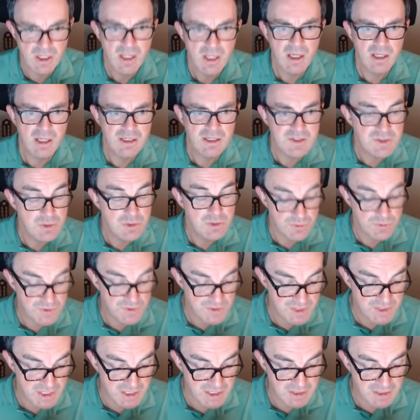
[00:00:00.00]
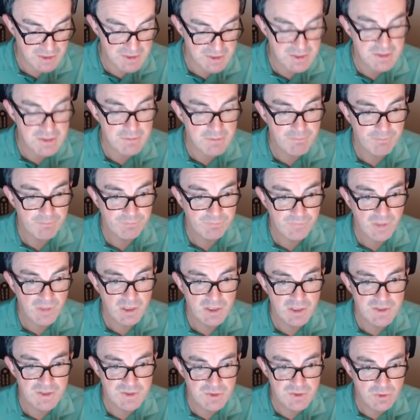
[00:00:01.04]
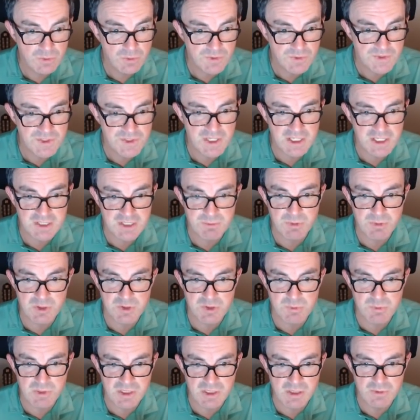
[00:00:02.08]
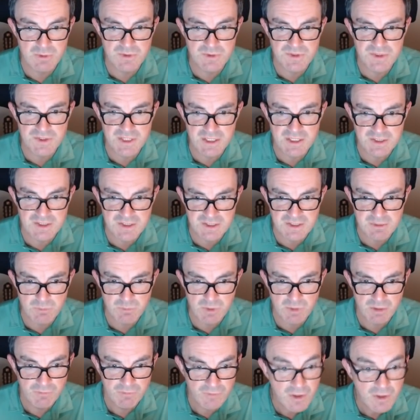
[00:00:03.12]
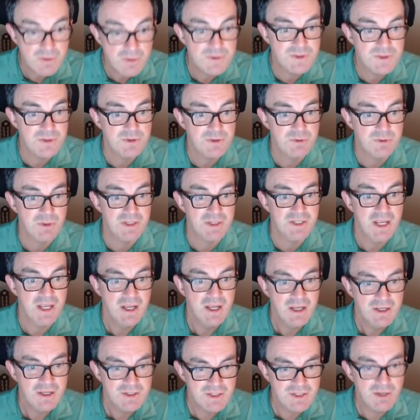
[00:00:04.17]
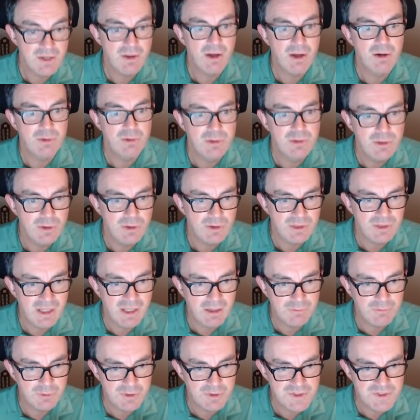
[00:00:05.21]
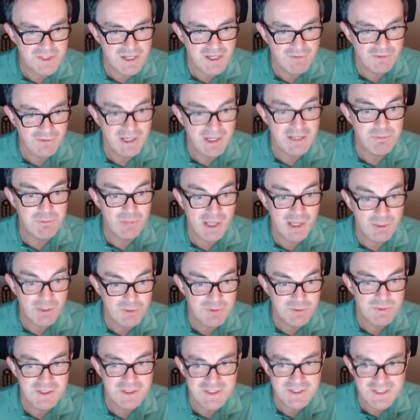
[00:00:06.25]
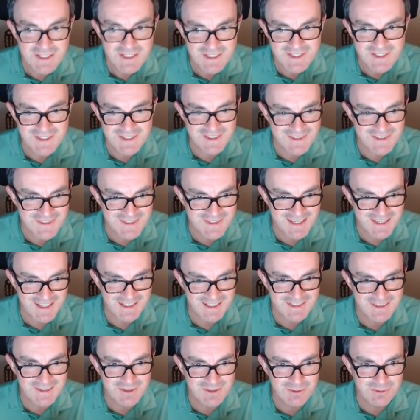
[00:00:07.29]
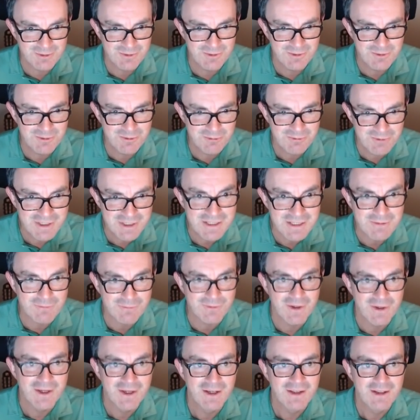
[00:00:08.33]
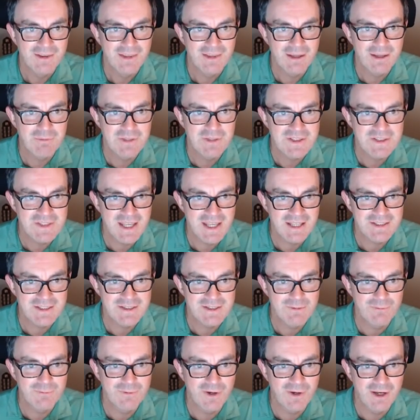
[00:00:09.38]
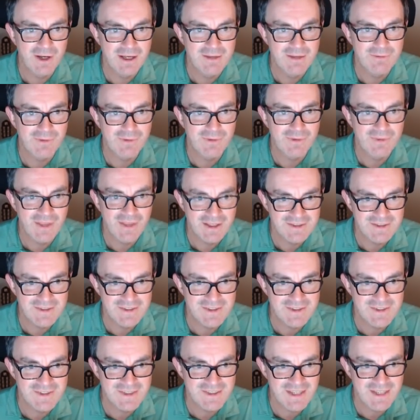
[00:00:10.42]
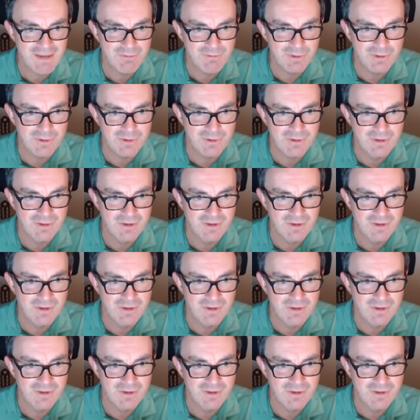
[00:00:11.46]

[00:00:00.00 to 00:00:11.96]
and it's not six. It's not six because we know the six is in one of those two squares. So, oh look, now I've got a seven, eight pair, which means this is a six. Good grief. That means that's a five, that's a seven